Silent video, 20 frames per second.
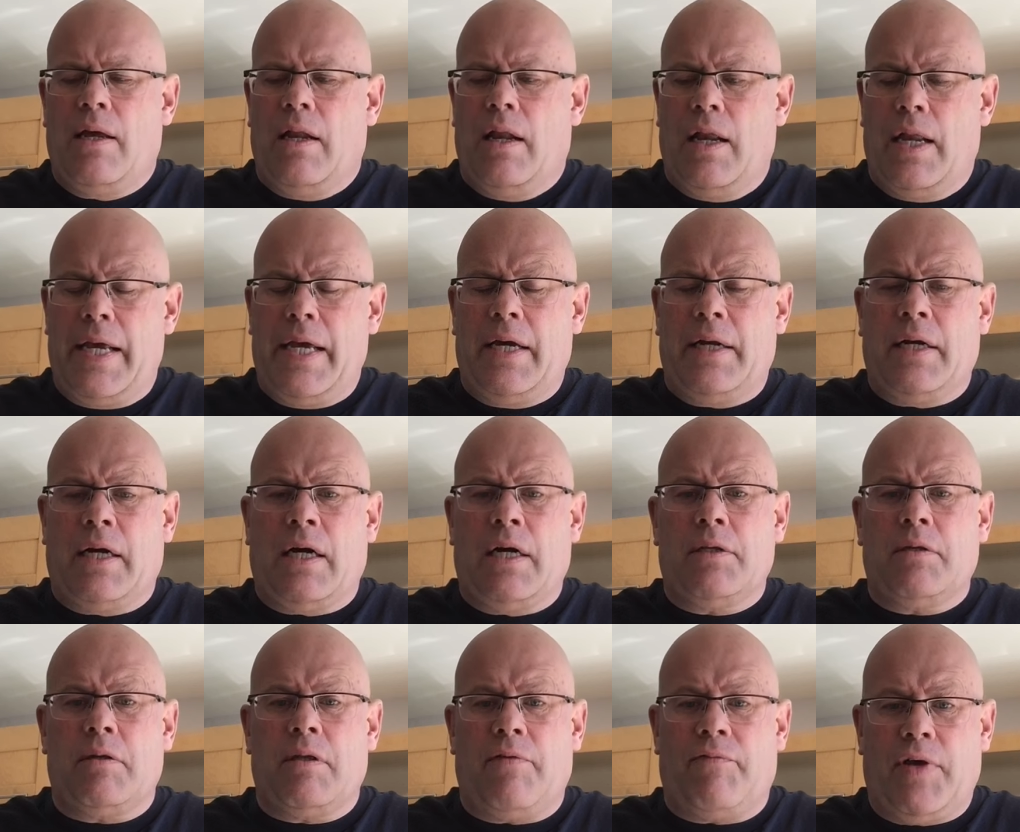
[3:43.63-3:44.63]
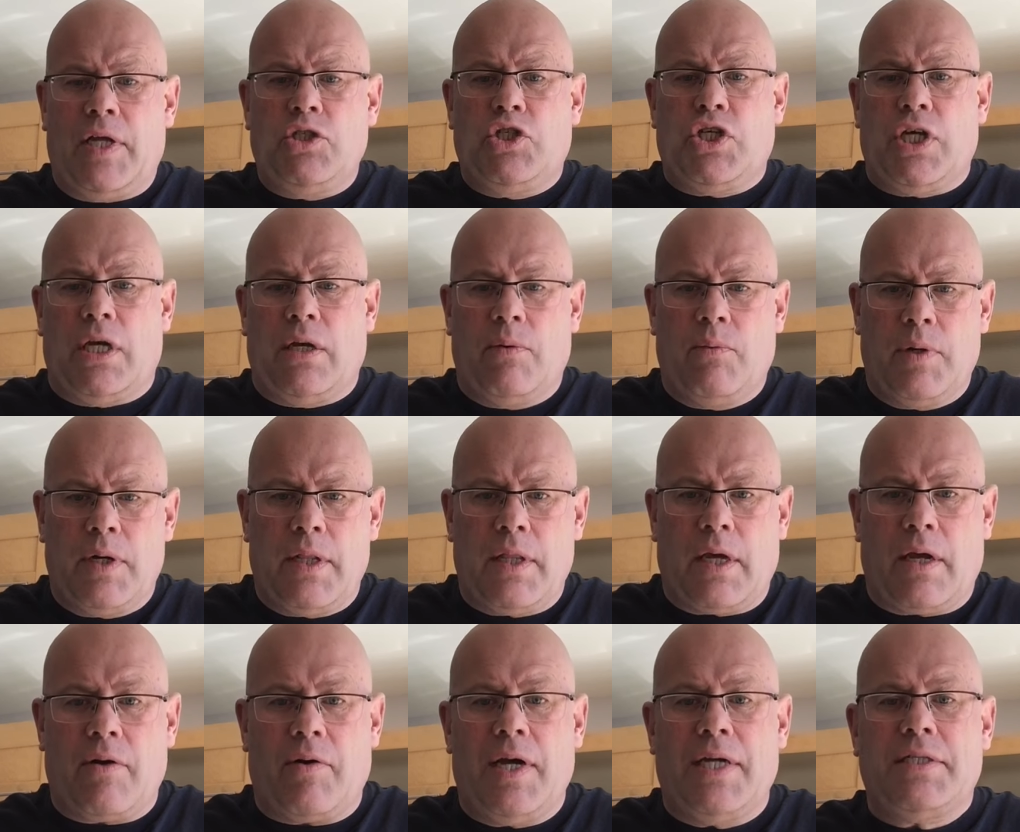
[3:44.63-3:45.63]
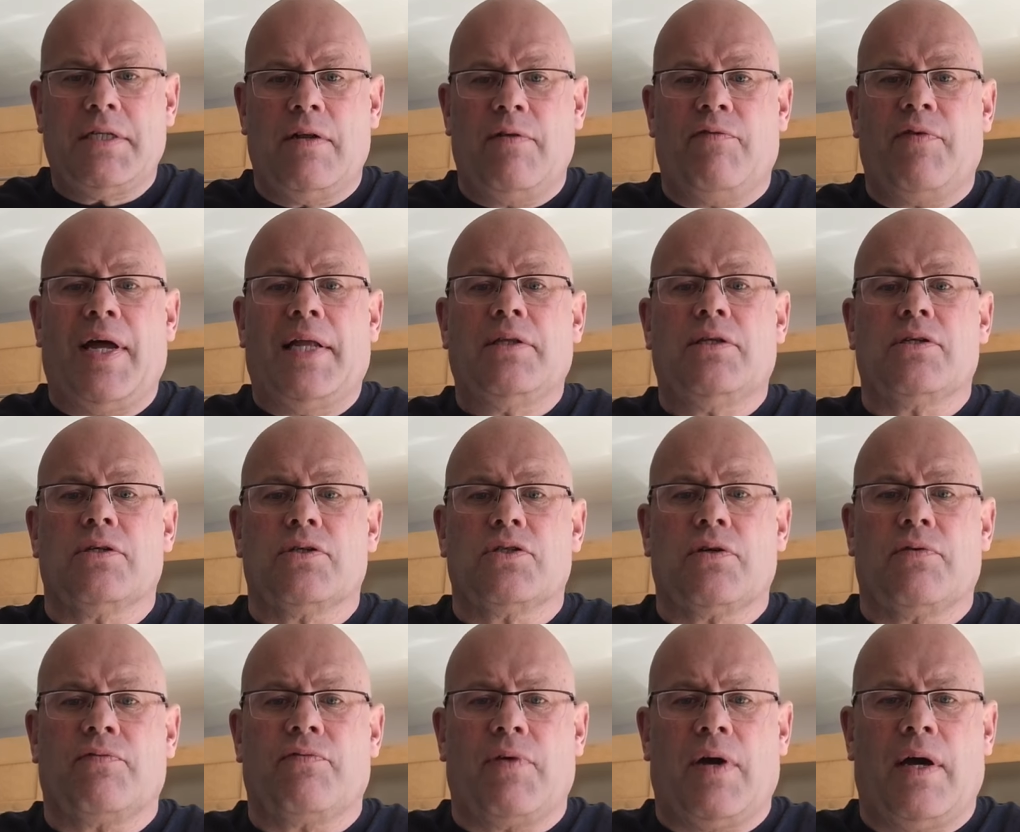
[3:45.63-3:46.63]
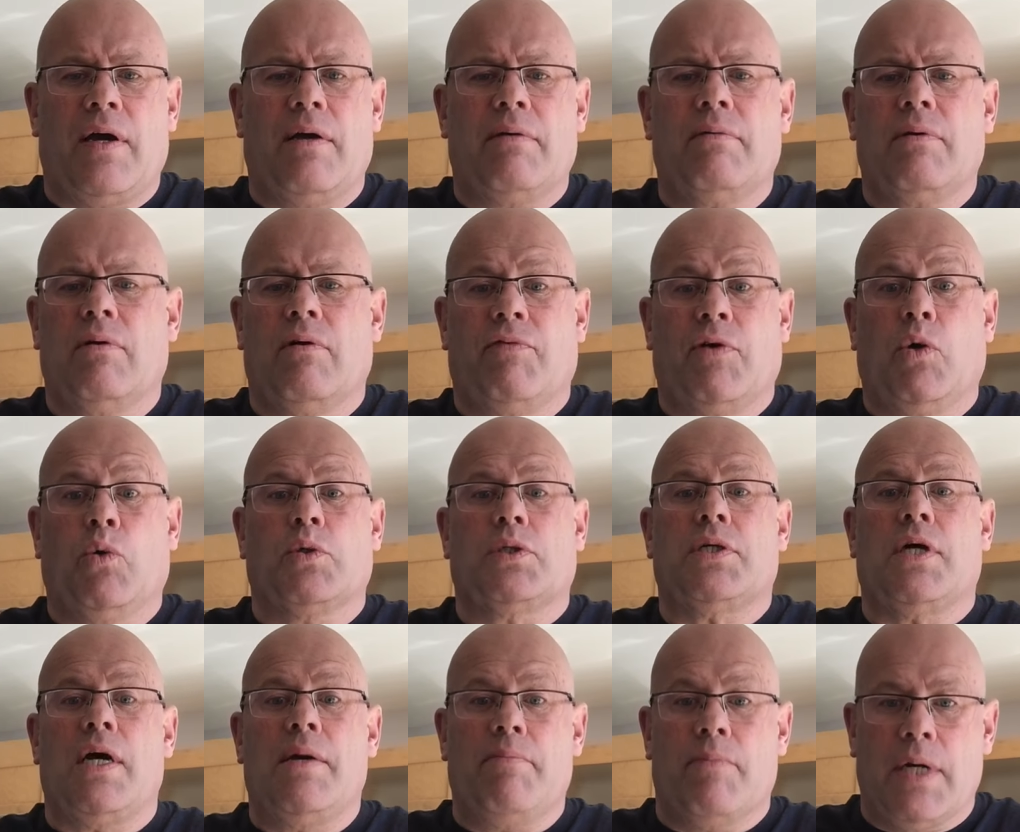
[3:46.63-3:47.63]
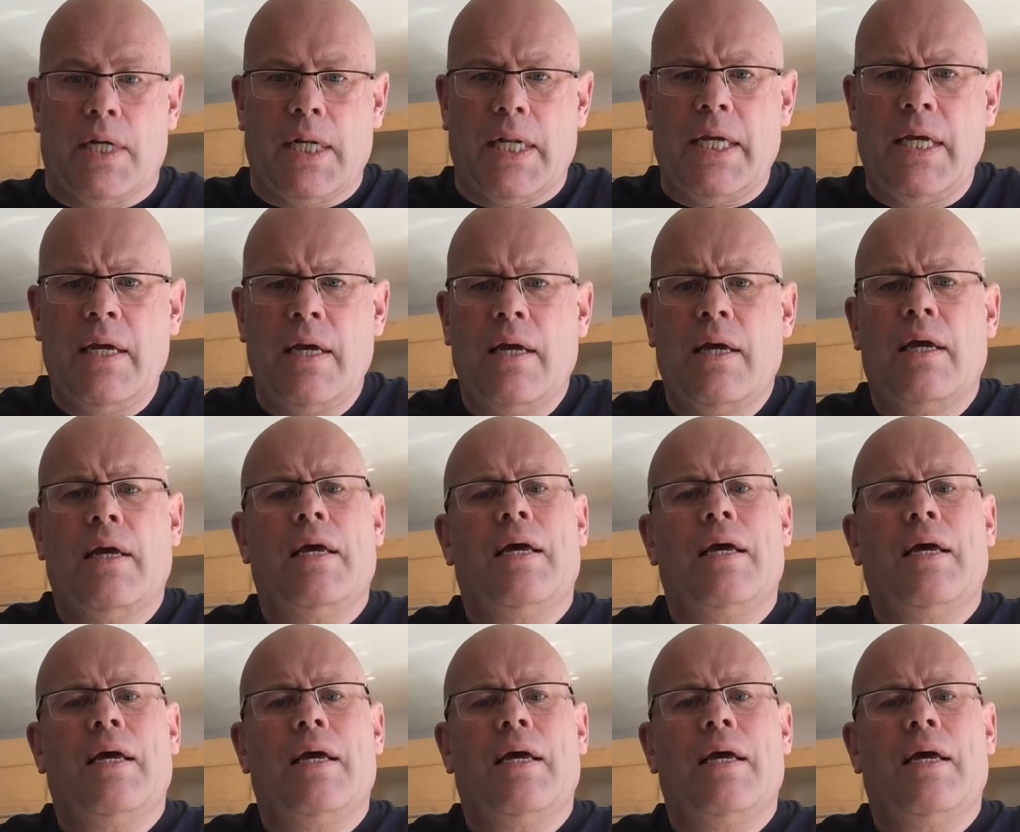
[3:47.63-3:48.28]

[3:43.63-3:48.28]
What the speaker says: Leonardo da Vinci, one of the great inventors of all time really,